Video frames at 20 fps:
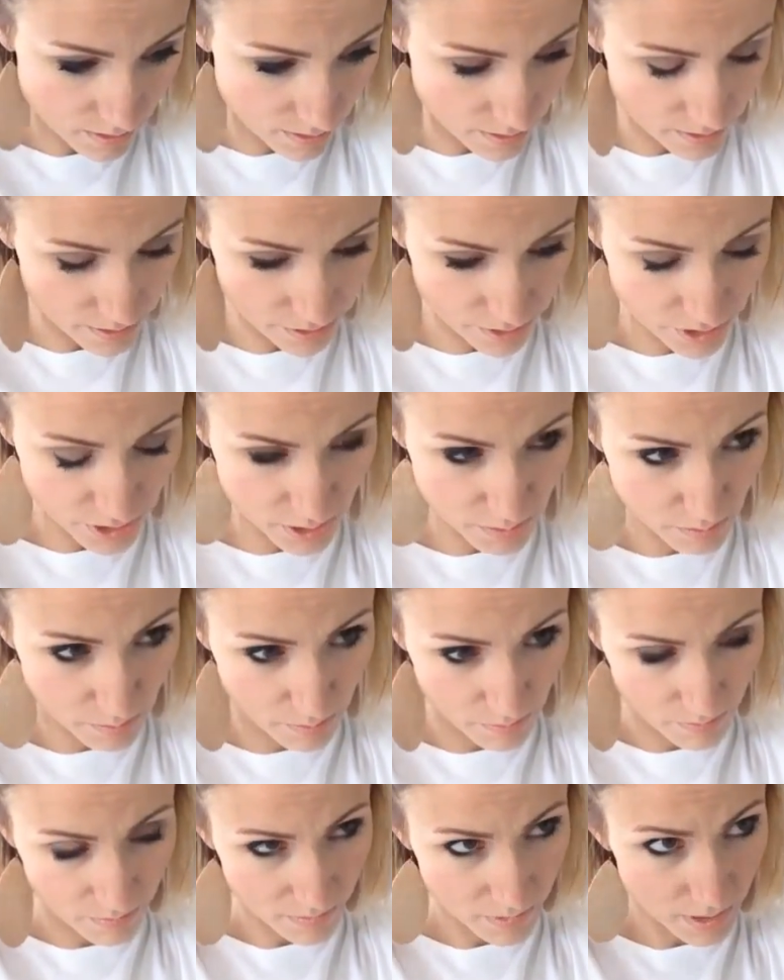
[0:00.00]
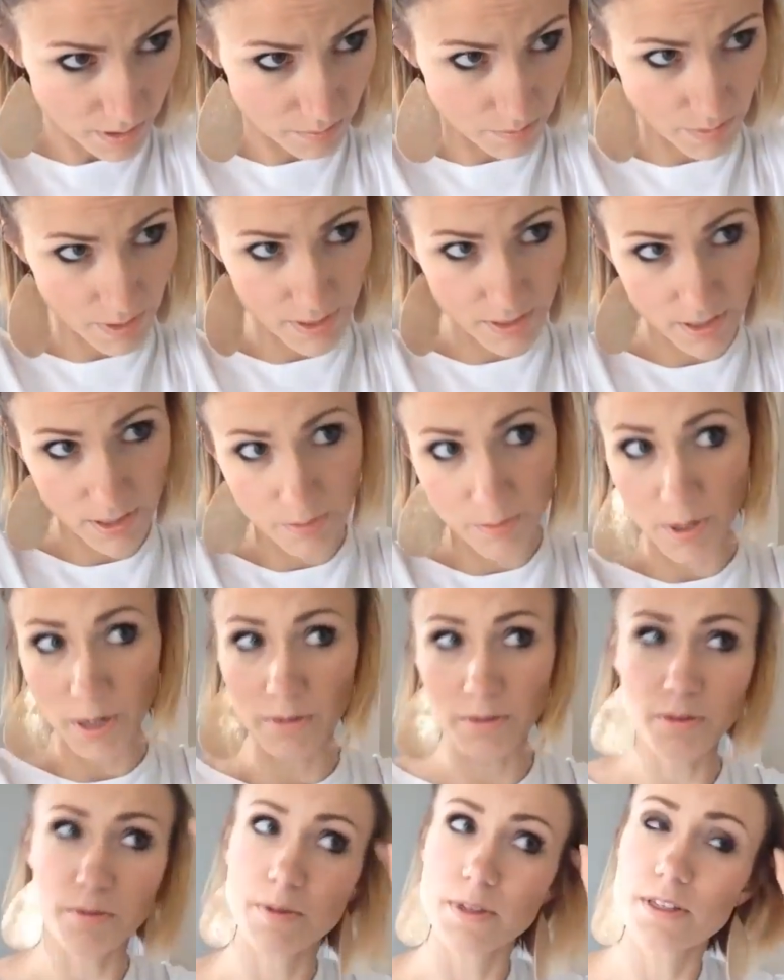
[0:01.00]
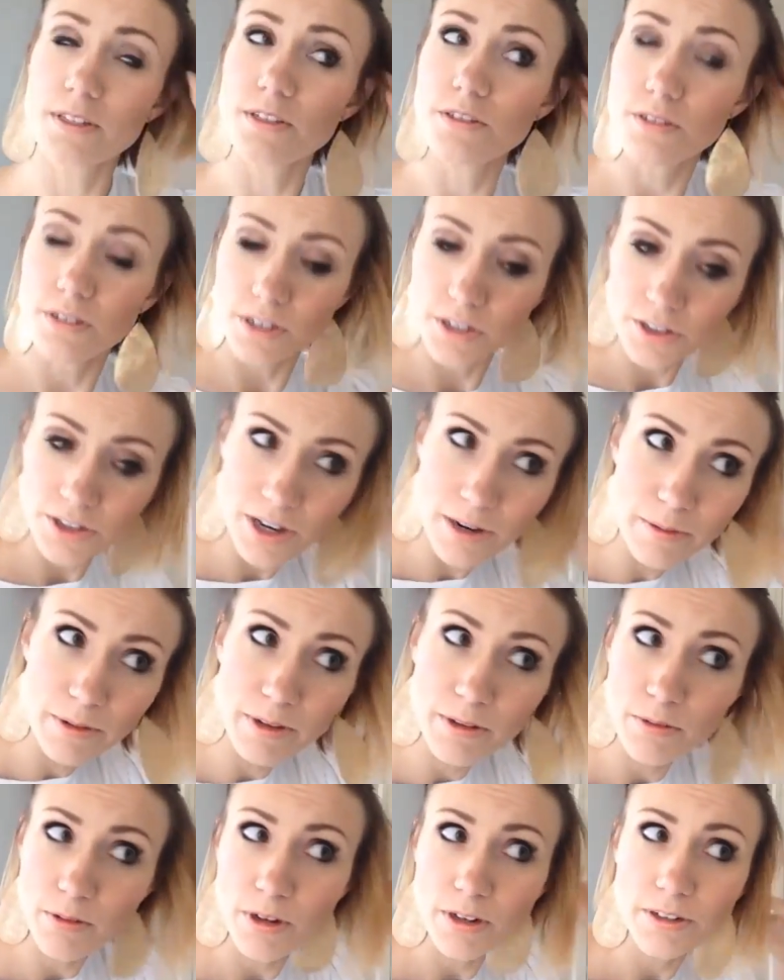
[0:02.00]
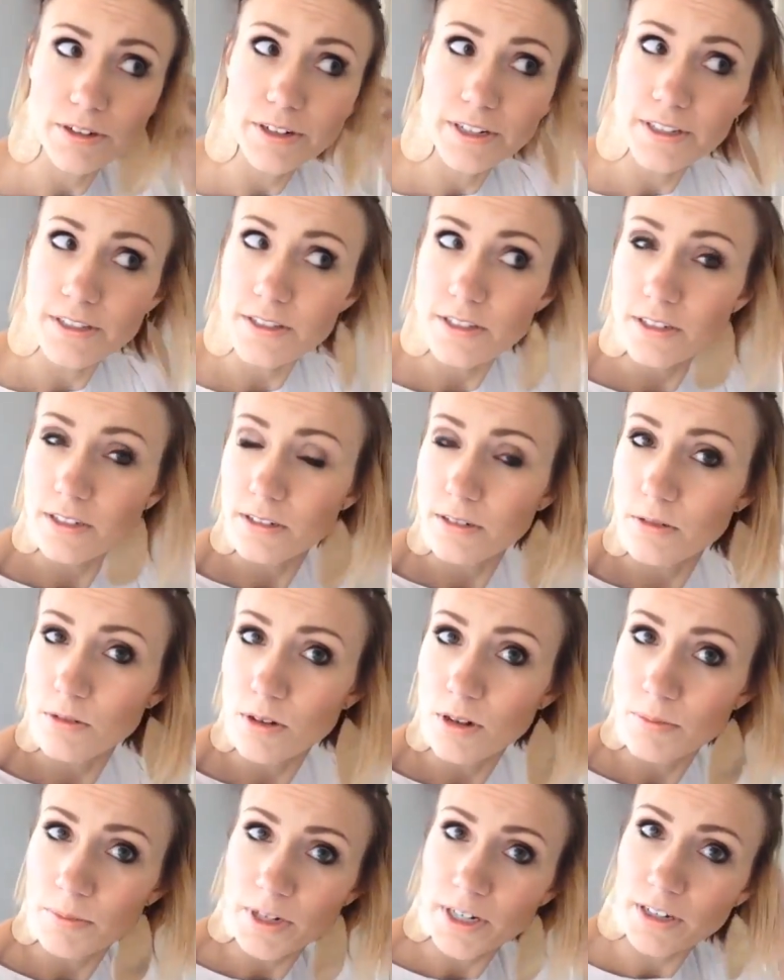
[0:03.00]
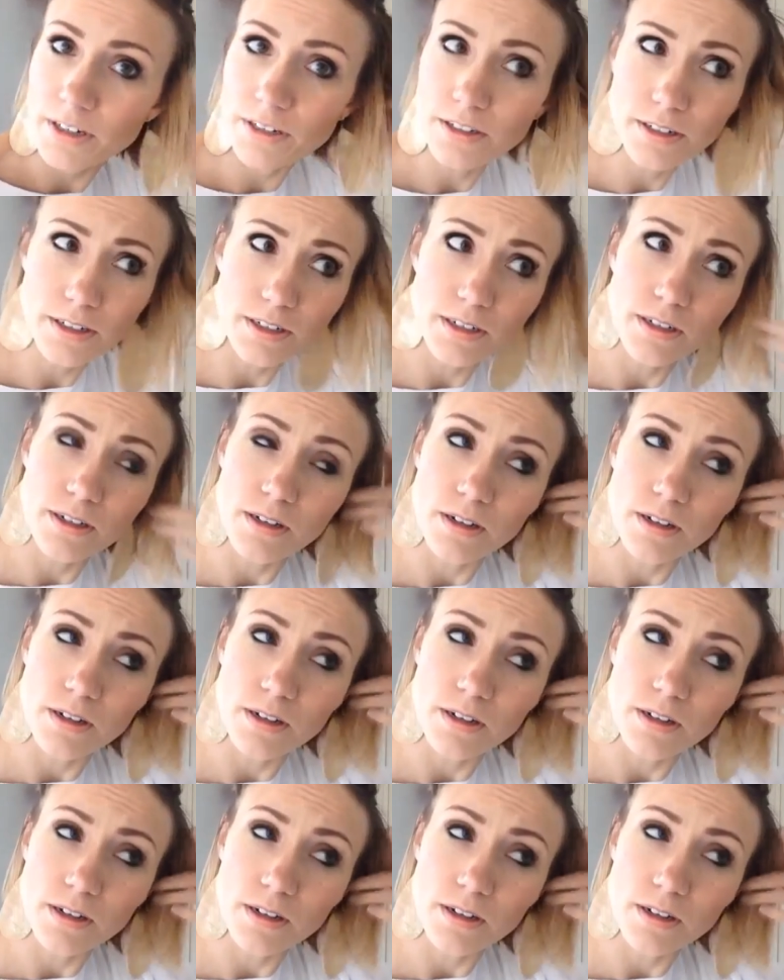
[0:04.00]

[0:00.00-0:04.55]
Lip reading: these are just like basic bobby pins you can grab at Walgreens or Walmart, or